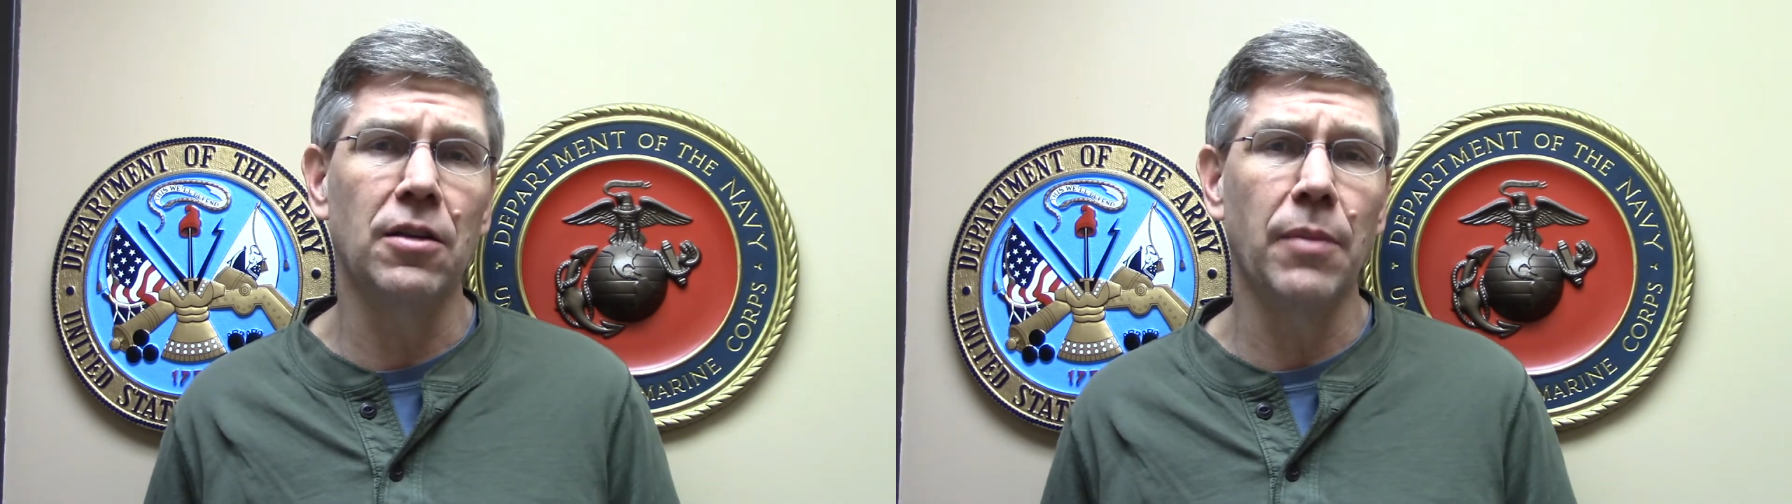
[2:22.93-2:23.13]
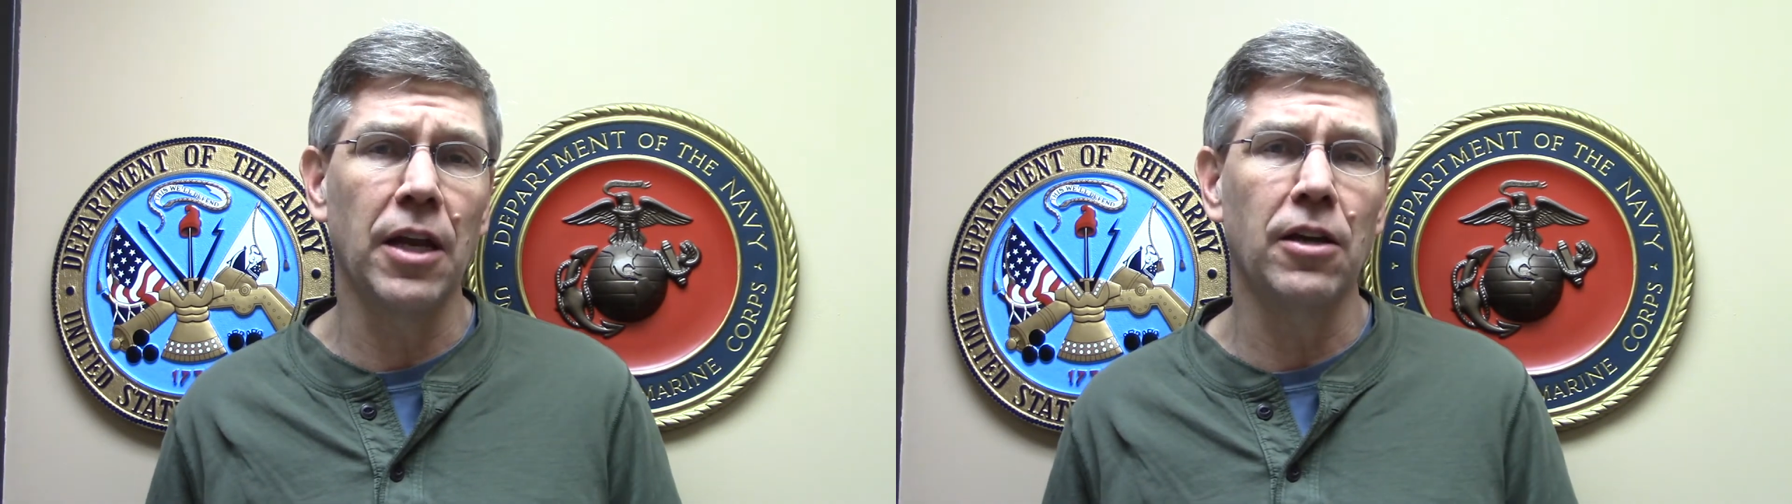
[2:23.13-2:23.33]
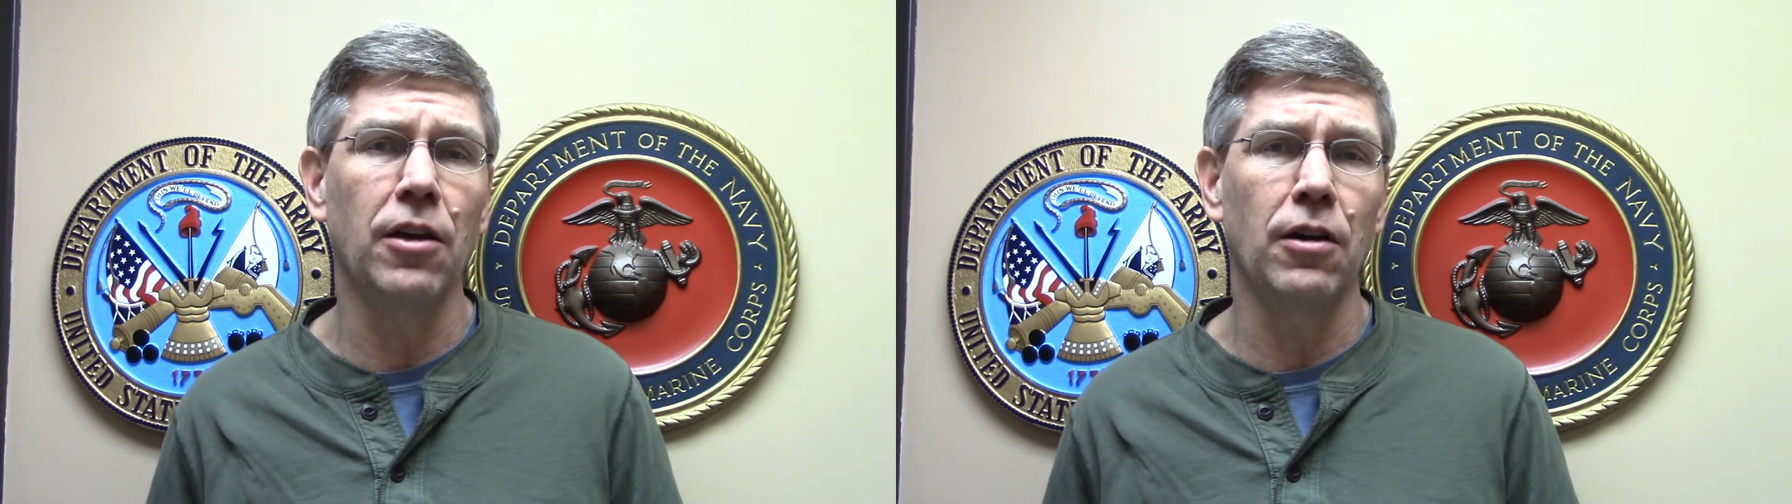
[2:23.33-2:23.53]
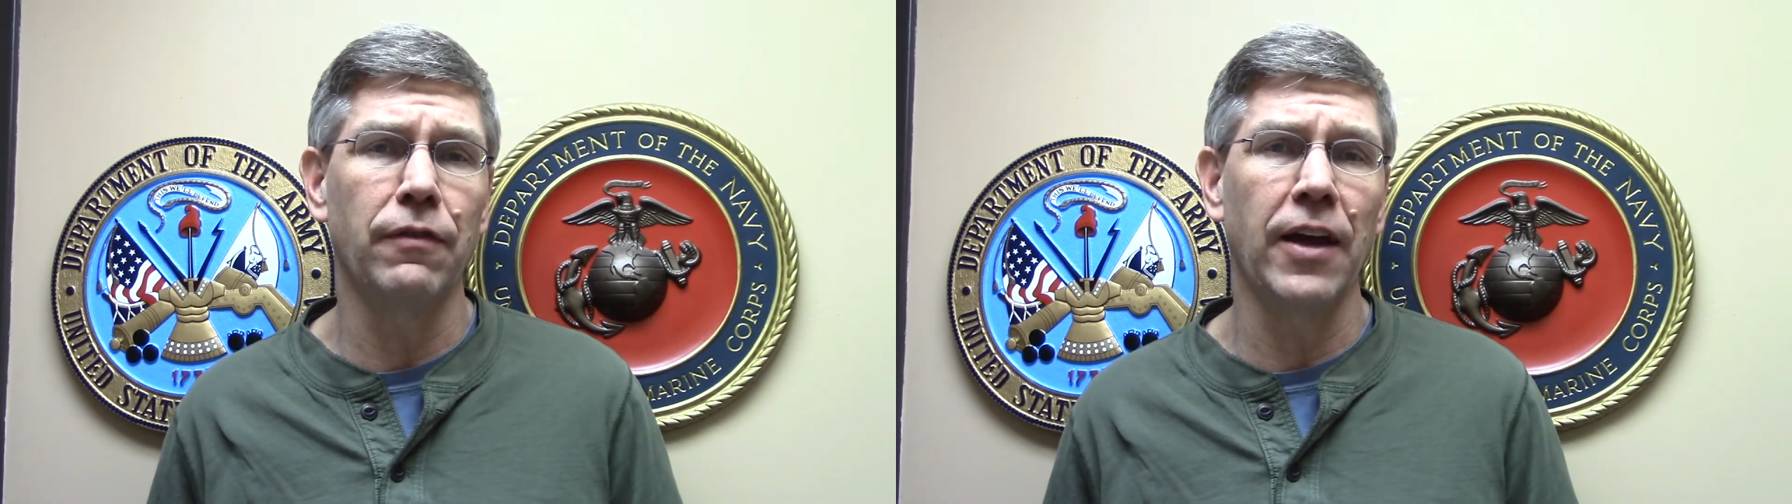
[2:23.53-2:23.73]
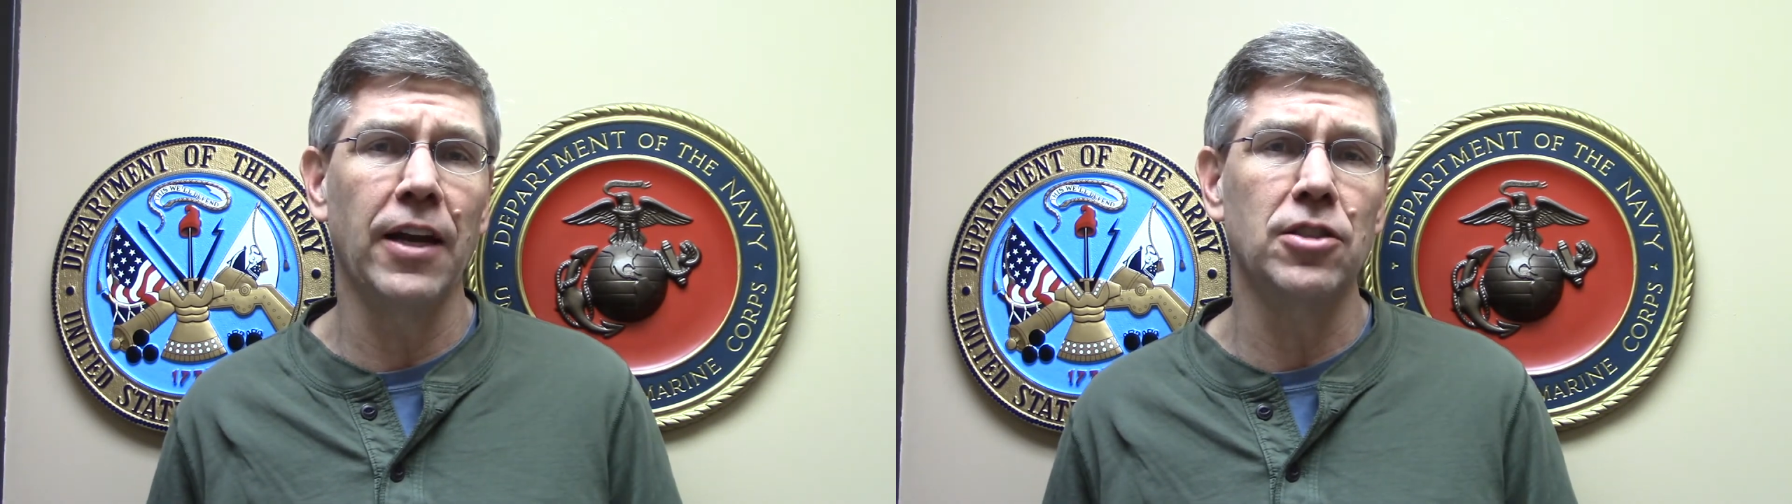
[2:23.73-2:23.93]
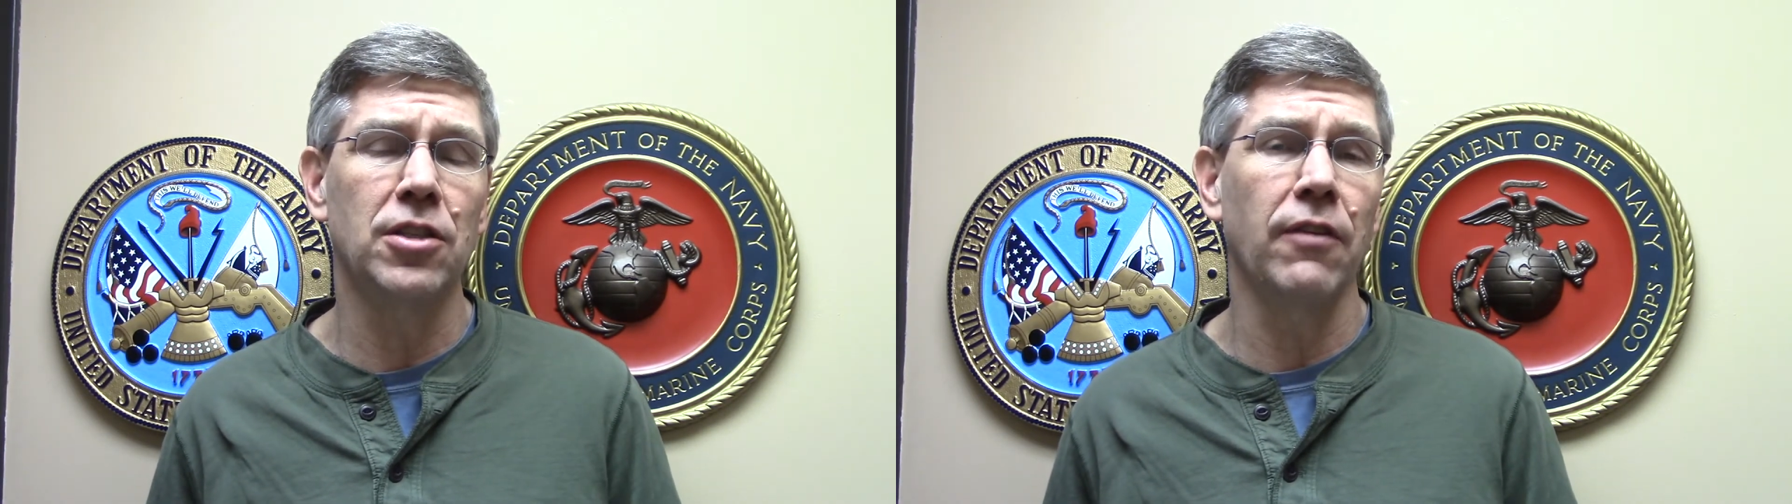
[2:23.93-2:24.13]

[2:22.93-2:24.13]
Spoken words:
to Medicare Advantage,